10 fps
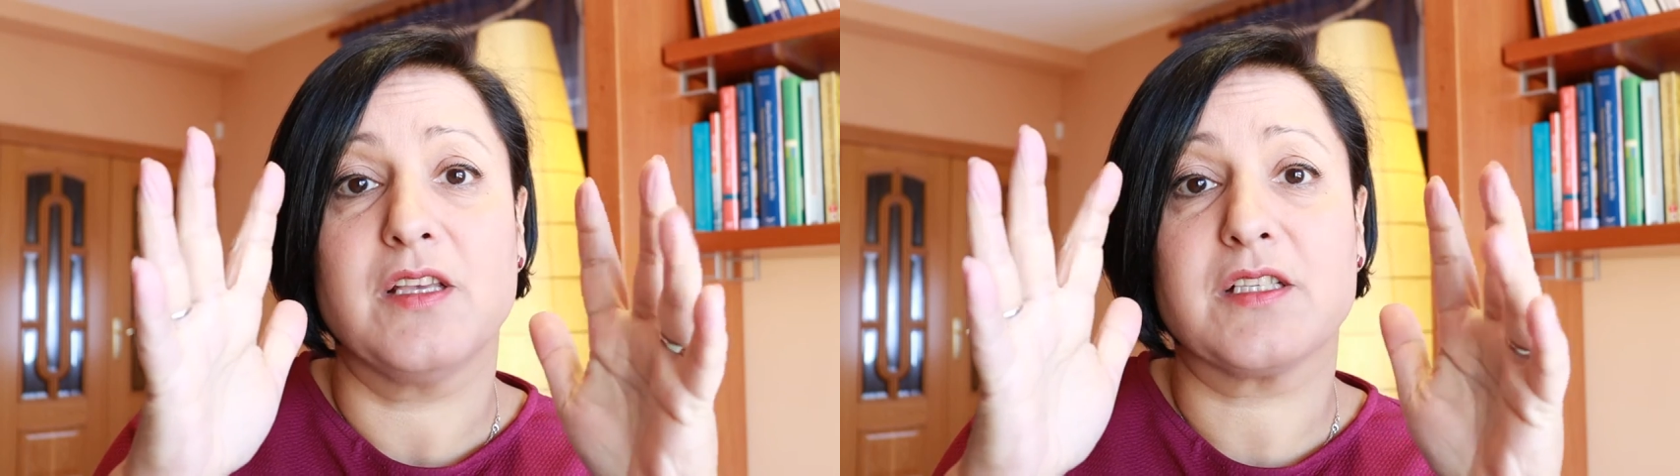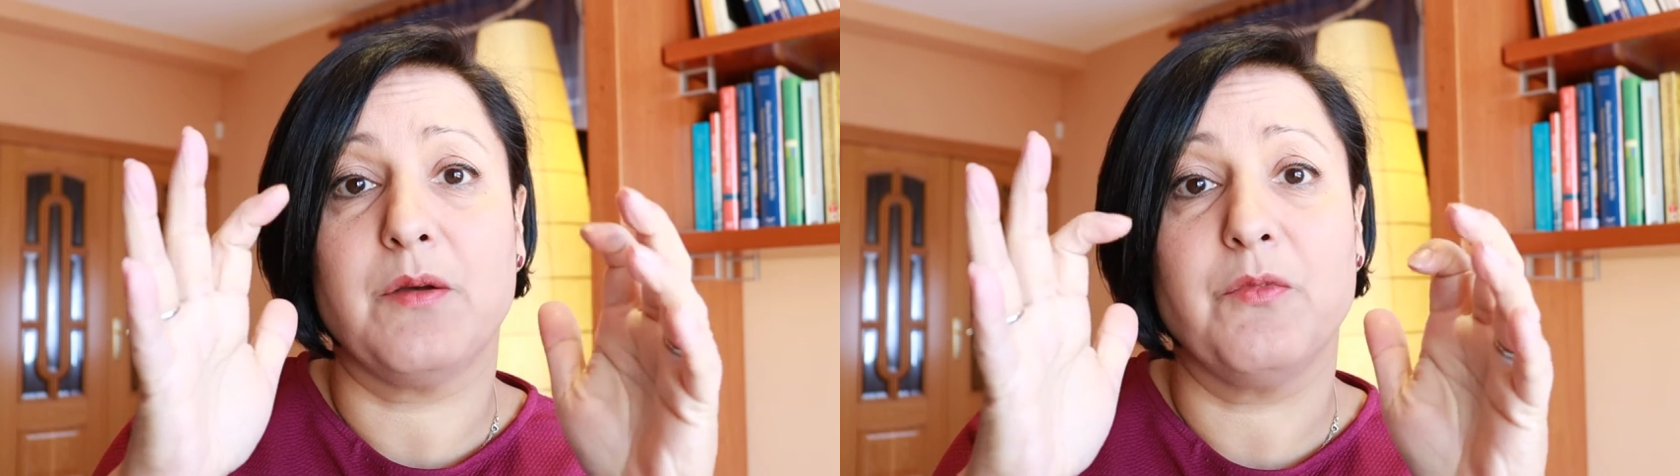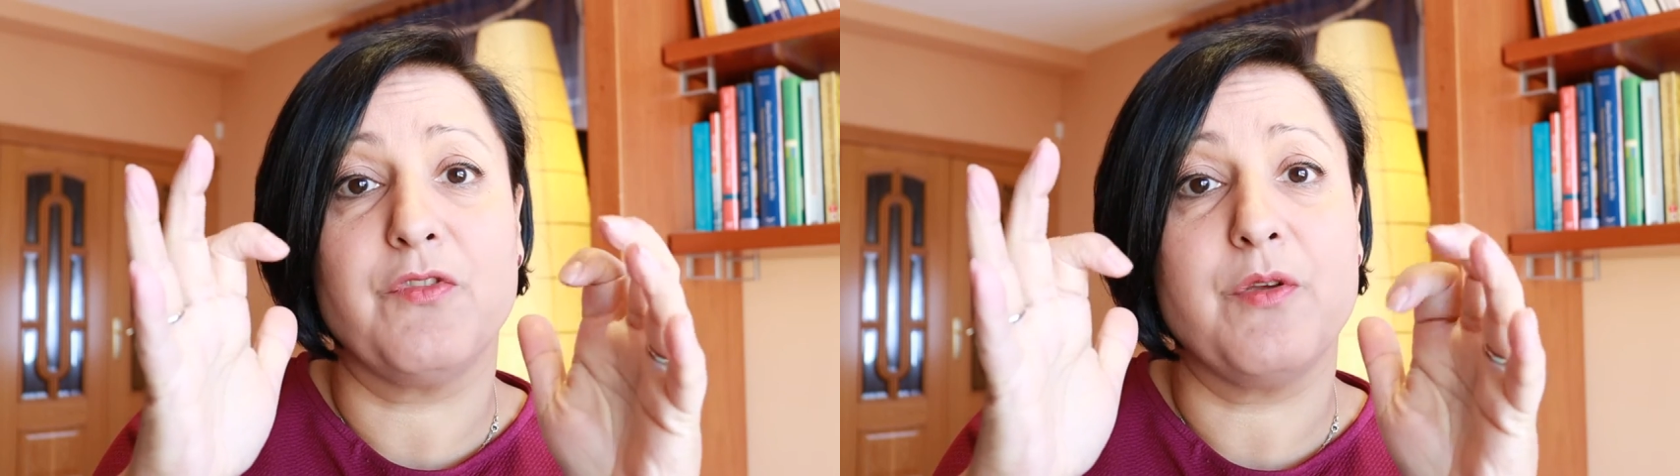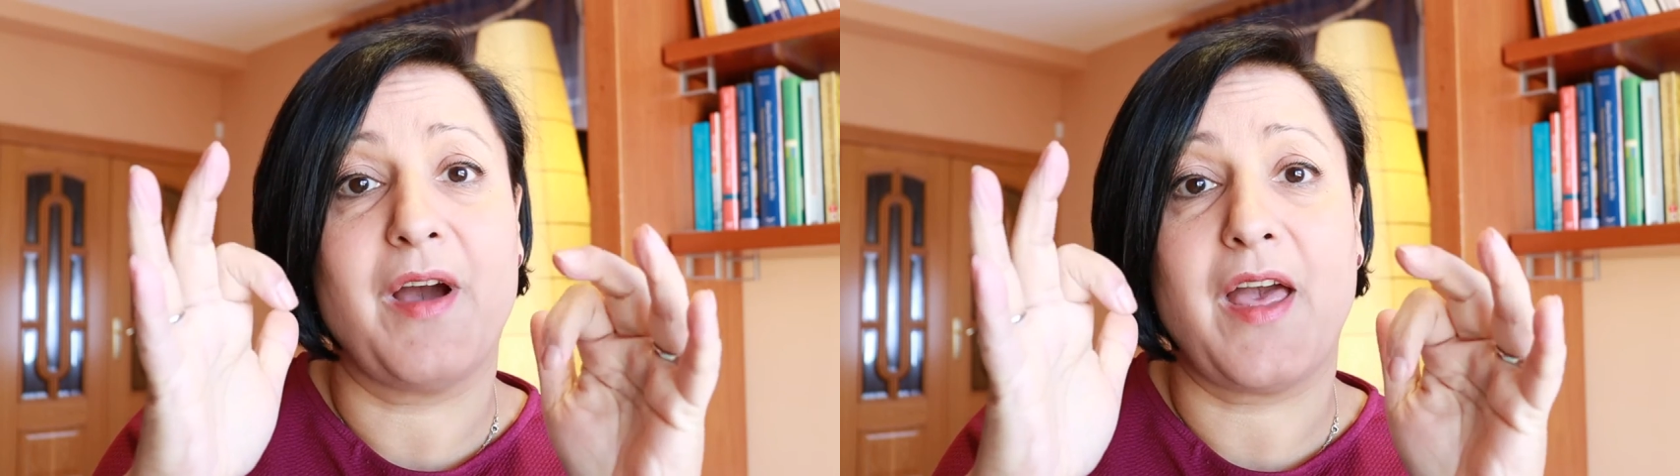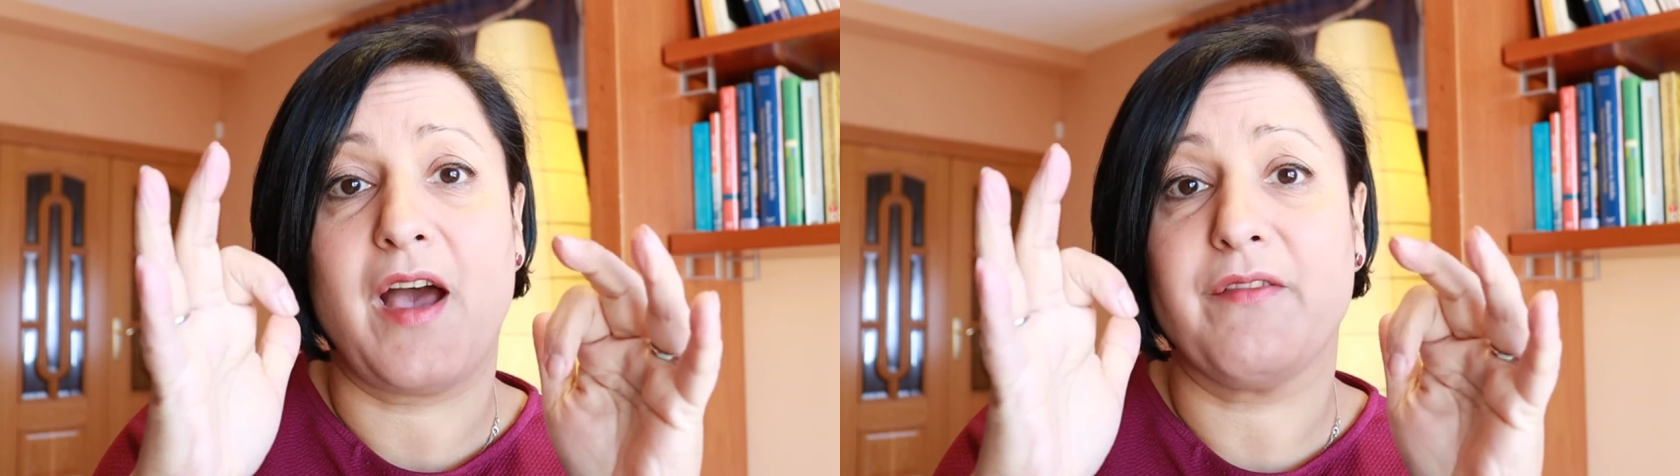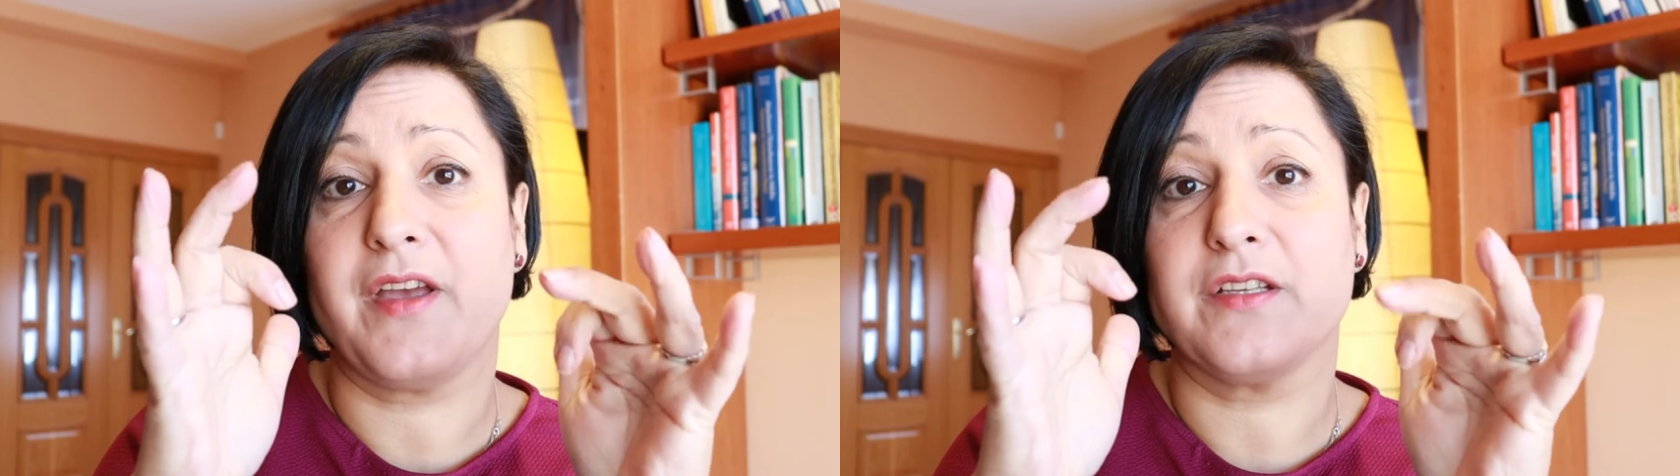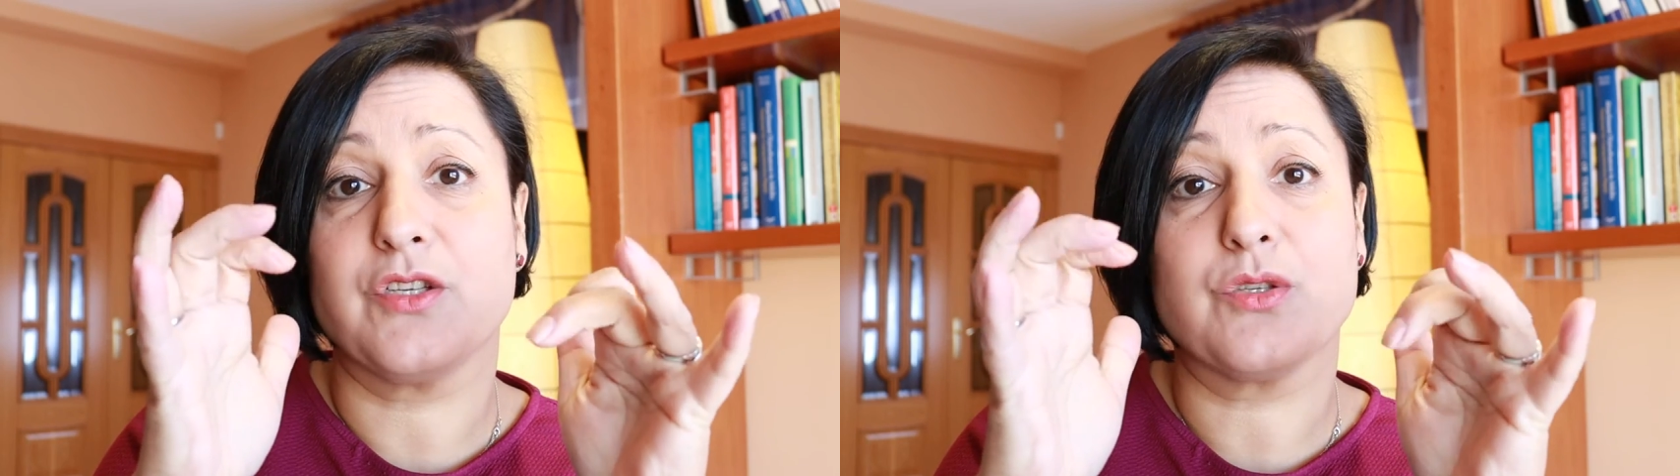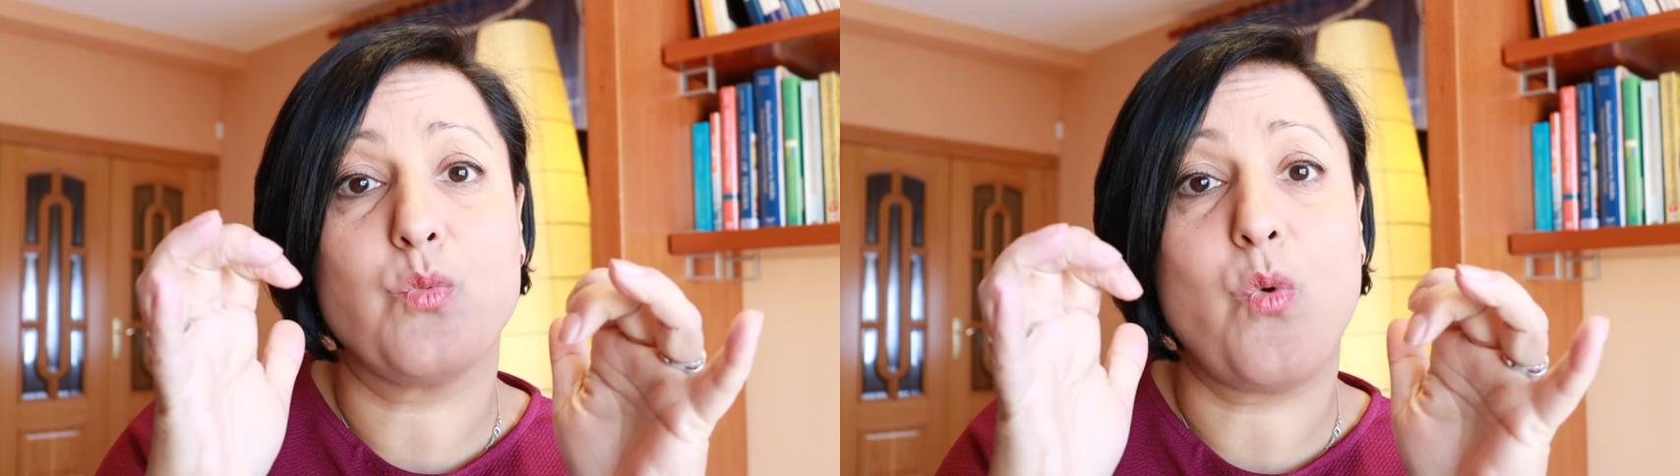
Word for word: Some of you might have that in just